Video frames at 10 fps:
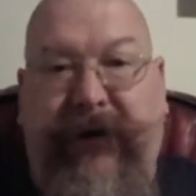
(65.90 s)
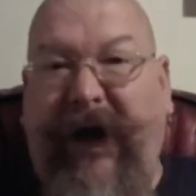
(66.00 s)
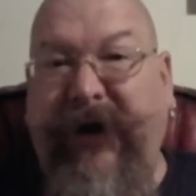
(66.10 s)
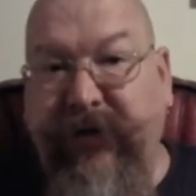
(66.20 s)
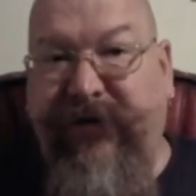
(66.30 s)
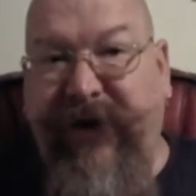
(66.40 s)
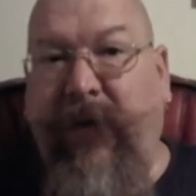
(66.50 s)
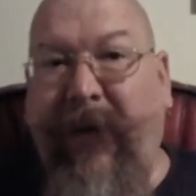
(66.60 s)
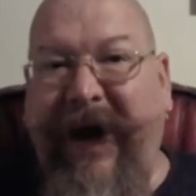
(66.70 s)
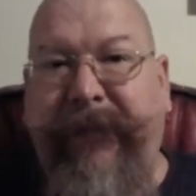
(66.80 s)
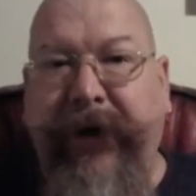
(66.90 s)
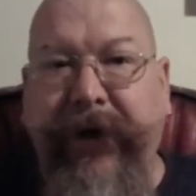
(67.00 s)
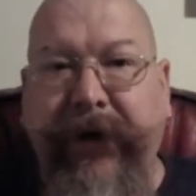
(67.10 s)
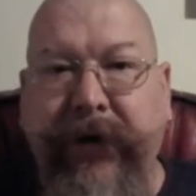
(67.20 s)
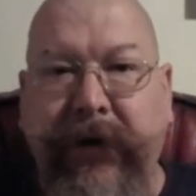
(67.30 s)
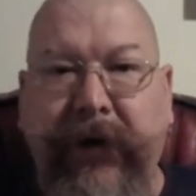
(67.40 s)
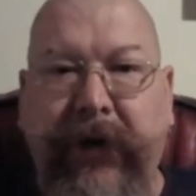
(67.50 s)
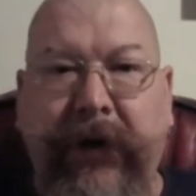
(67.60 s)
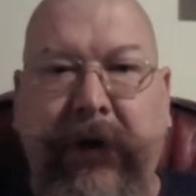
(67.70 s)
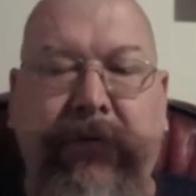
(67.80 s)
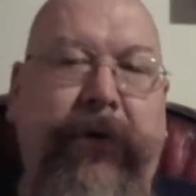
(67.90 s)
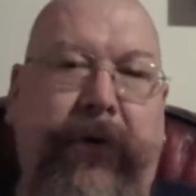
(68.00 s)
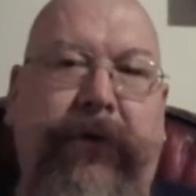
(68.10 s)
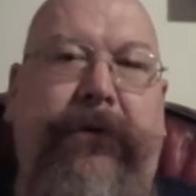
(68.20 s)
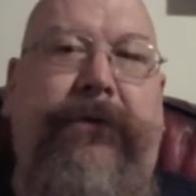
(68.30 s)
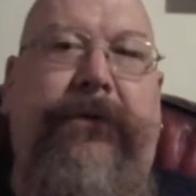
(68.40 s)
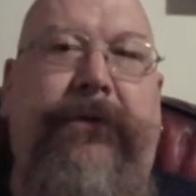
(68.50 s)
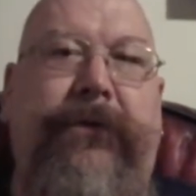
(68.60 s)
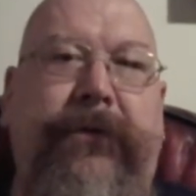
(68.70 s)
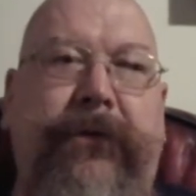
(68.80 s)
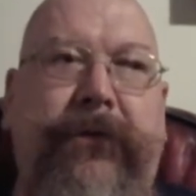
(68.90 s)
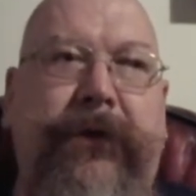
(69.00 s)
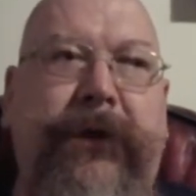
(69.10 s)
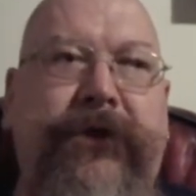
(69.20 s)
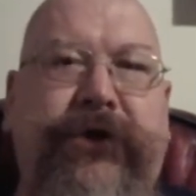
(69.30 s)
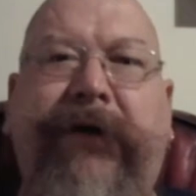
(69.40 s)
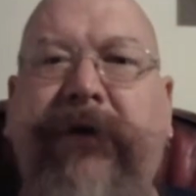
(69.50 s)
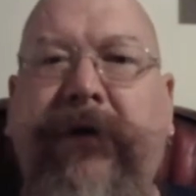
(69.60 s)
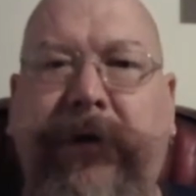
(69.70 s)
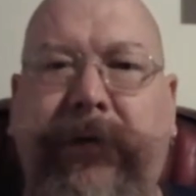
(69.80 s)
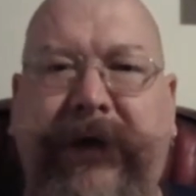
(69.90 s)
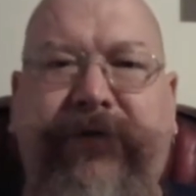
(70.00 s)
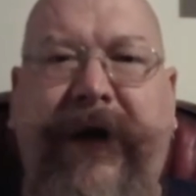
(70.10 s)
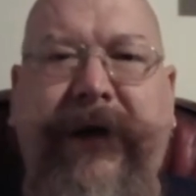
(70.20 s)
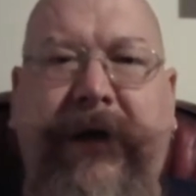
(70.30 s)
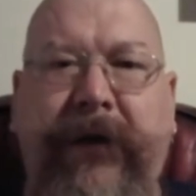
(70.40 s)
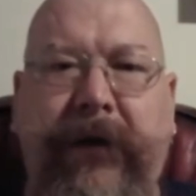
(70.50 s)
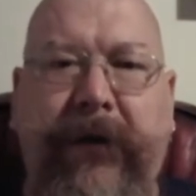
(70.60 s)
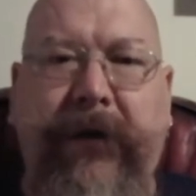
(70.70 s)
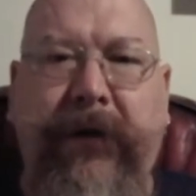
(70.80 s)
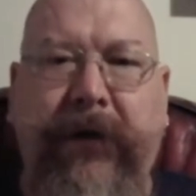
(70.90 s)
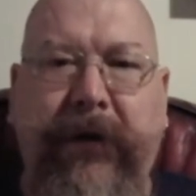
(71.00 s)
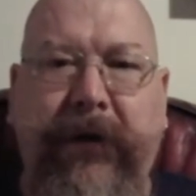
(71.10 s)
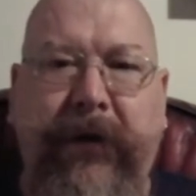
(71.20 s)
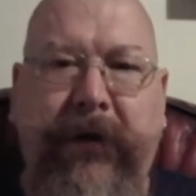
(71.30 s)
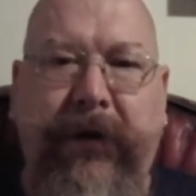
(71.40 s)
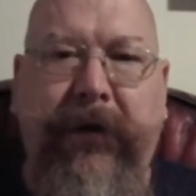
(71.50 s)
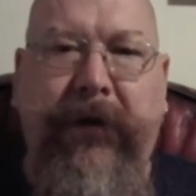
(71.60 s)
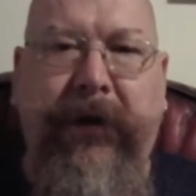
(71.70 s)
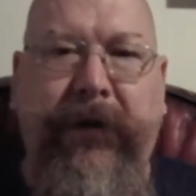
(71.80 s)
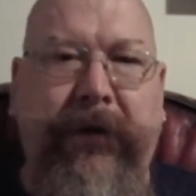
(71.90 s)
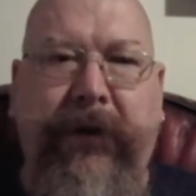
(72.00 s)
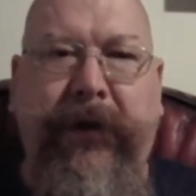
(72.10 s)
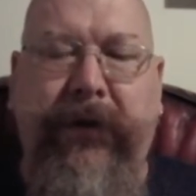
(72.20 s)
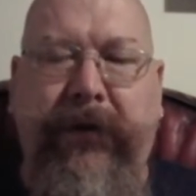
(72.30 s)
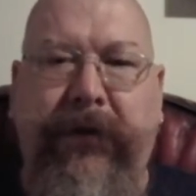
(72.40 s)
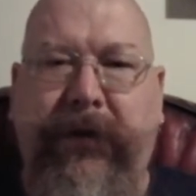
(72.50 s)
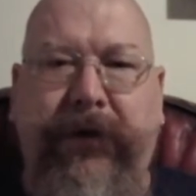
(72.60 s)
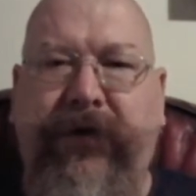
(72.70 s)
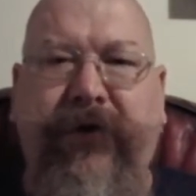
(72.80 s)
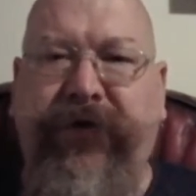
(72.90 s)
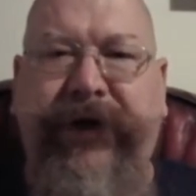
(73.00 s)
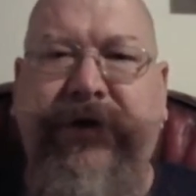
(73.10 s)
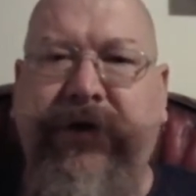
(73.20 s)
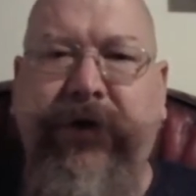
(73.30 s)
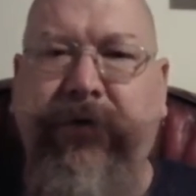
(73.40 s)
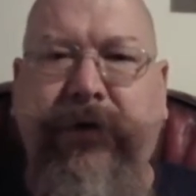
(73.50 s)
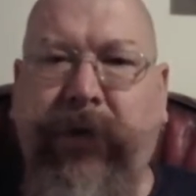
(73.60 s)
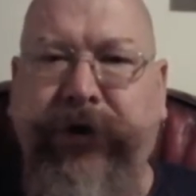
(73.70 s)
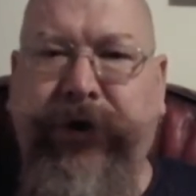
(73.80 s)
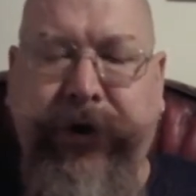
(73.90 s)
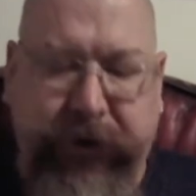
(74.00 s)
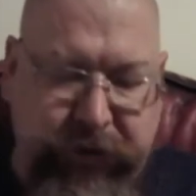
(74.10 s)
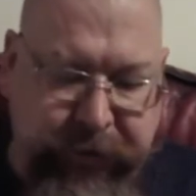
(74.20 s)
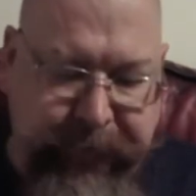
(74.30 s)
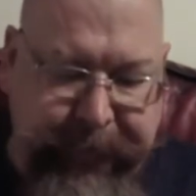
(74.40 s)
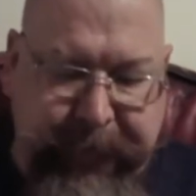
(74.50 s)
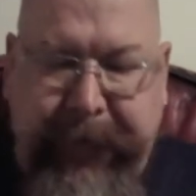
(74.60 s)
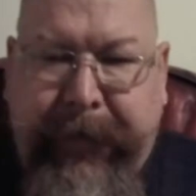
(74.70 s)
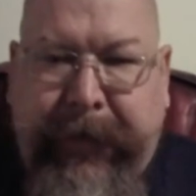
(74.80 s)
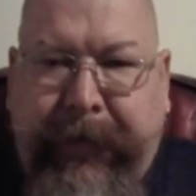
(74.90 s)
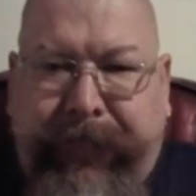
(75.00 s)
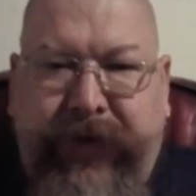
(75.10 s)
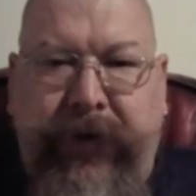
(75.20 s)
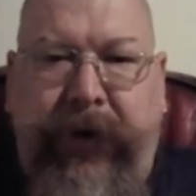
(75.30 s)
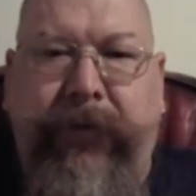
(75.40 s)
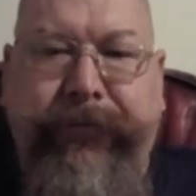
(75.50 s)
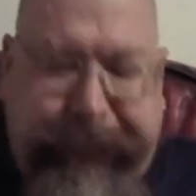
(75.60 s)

I use the rear wiper, but it's generally only when it's raining and don't need to use the washer. So